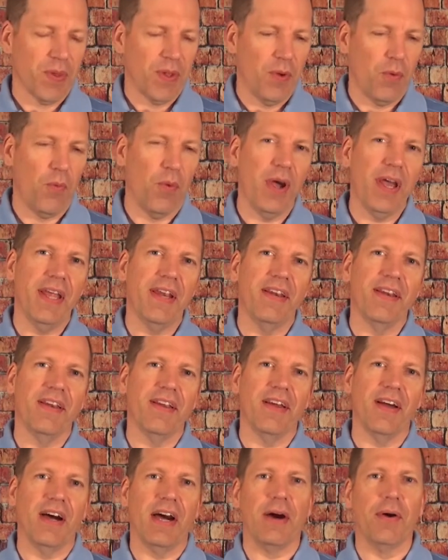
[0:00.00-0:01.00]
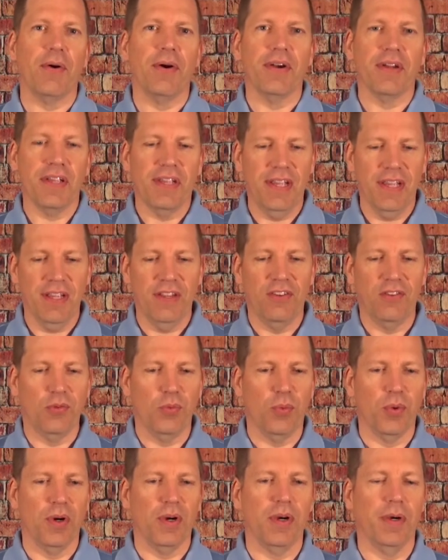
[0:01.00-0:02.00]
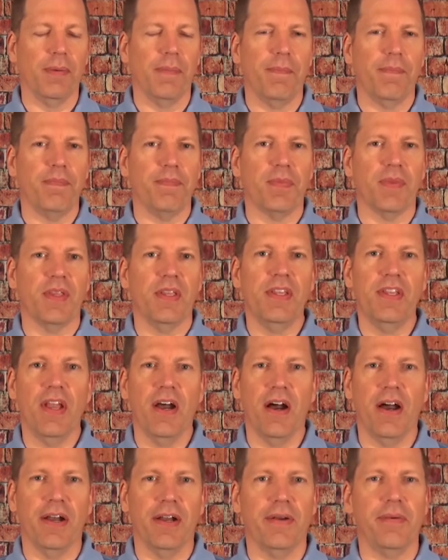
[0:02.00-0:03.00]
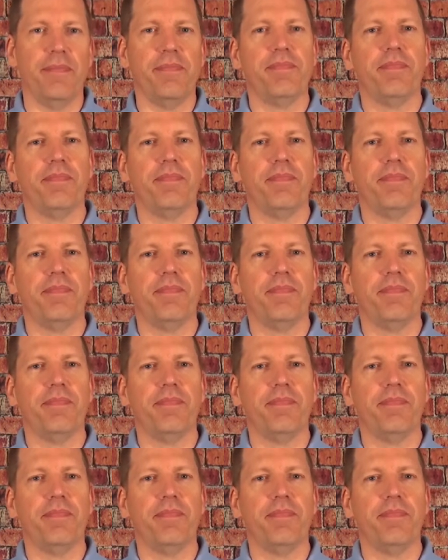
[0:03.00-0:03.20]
When our kids were young,